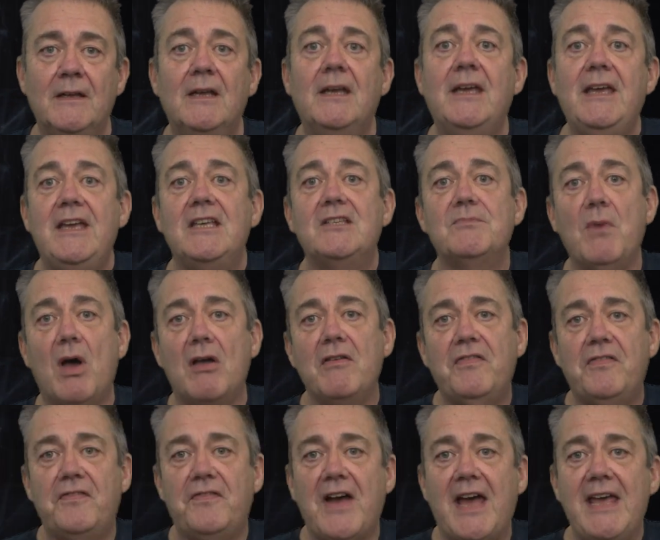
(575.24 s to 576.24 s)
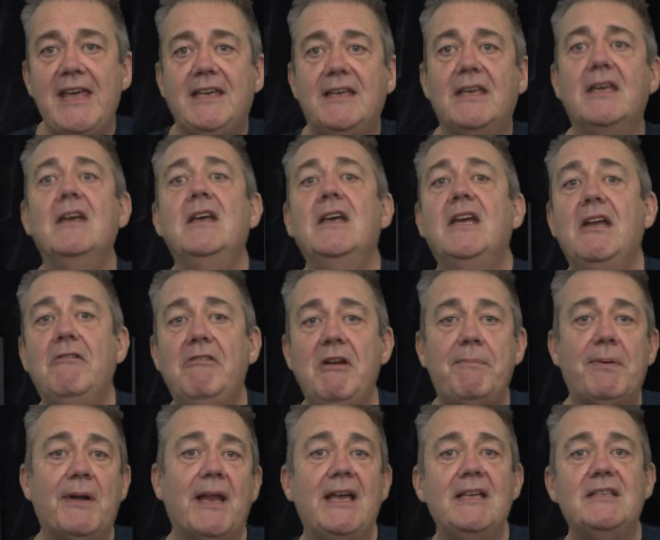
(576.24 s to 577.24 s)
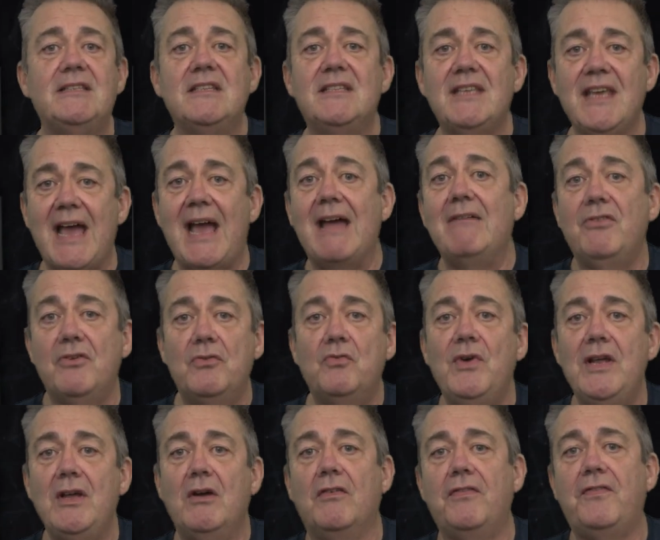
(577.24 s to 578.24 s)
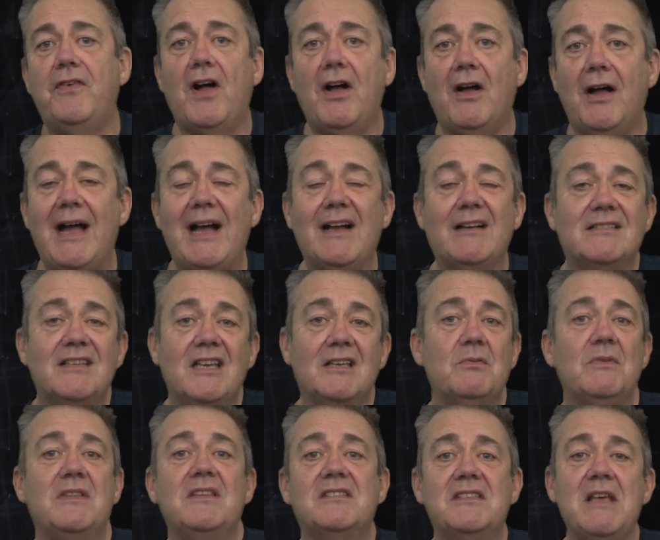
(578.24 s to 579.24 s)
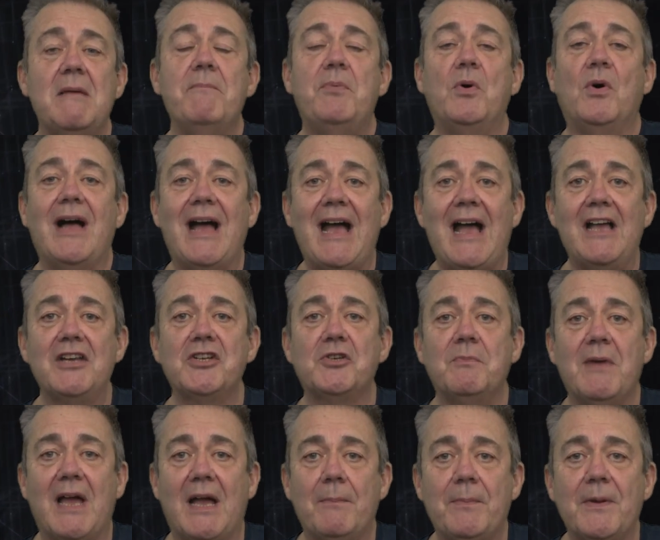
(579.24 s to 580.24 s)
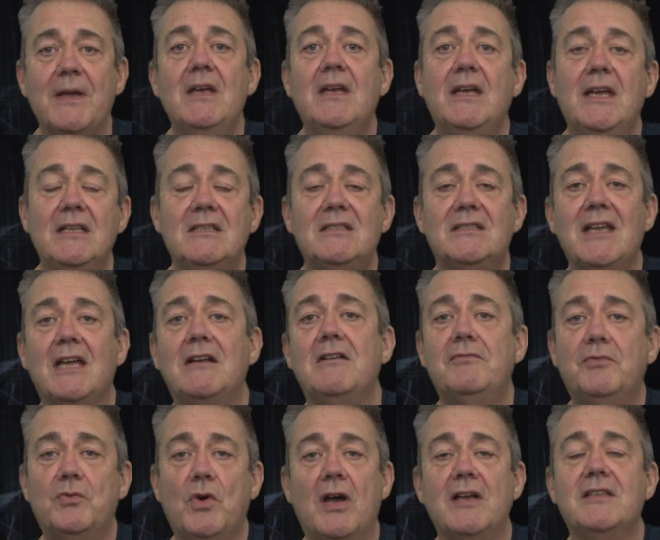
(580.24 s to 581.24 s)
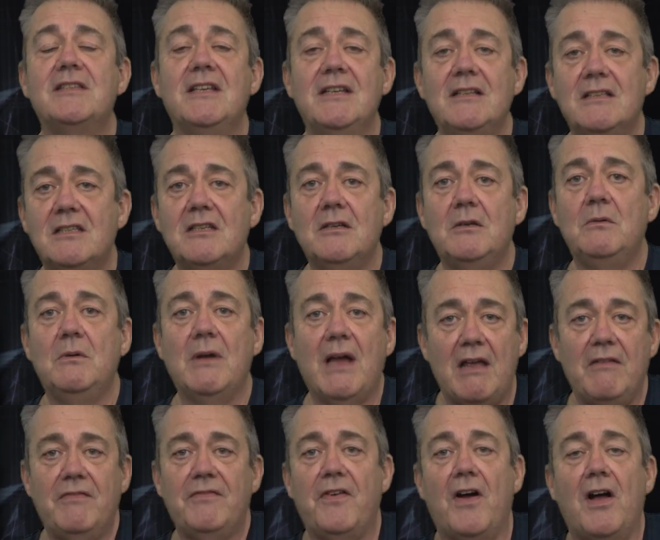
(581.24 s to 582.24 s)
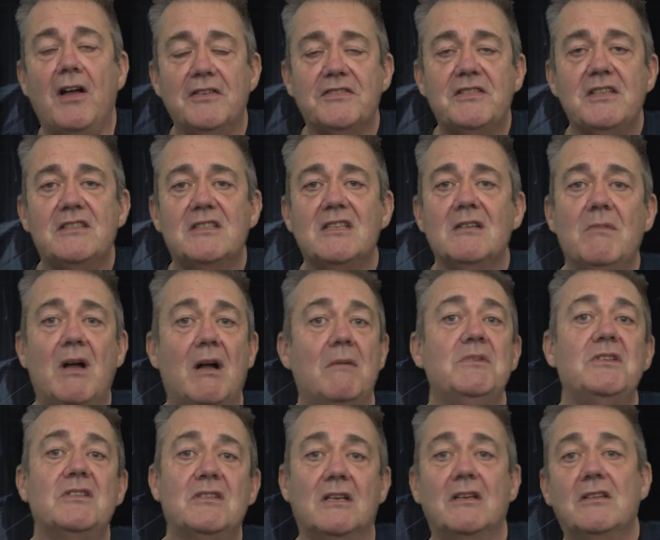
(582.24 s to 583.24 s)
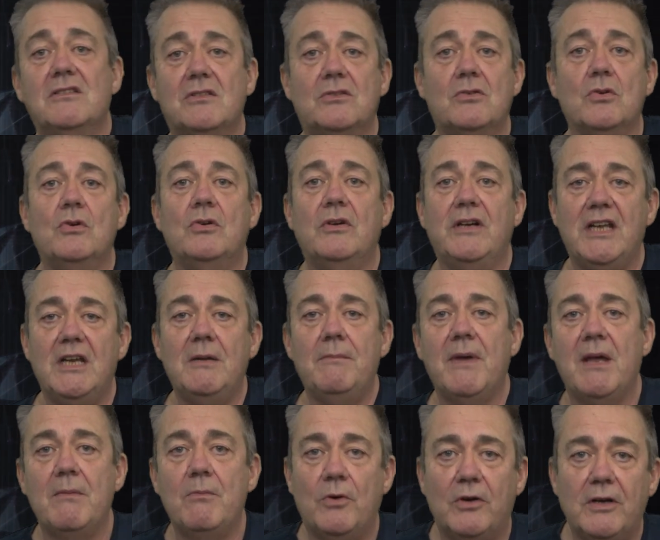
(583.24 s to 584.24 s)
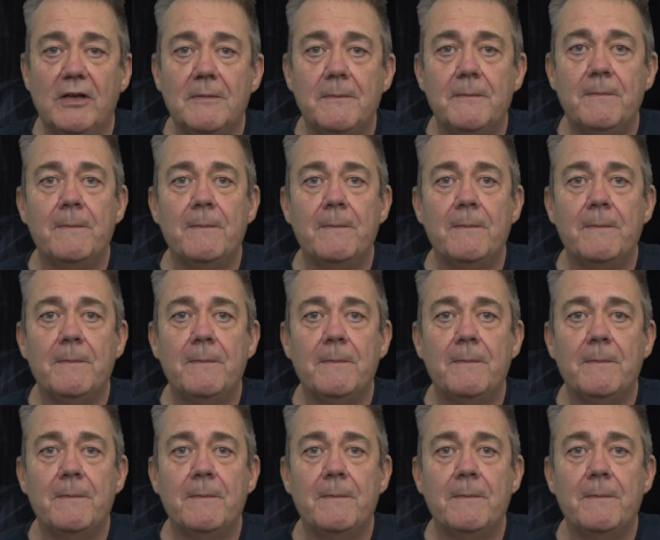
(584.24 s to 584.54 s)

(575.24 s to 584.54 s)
Here's my fake. It replaces the real file access with a simple hash map. Instead of writing to a file system, I'm just going to store it in memory.